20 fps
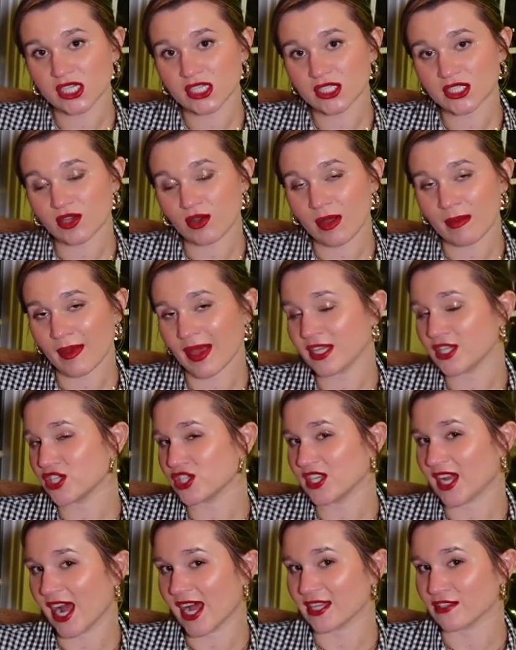so I might
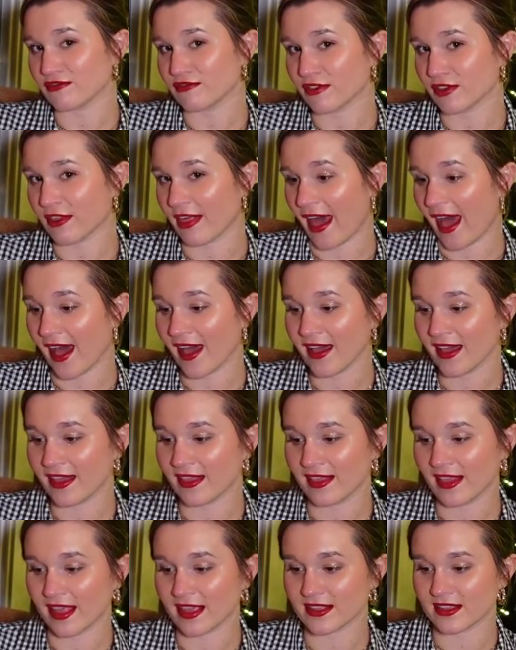just ask for that
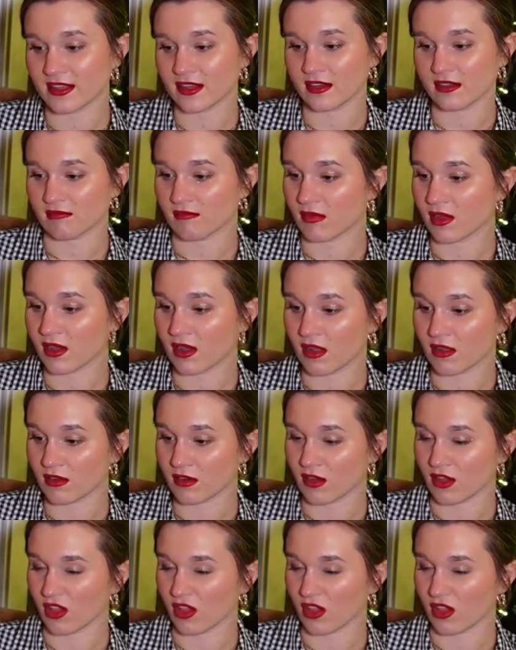in like the color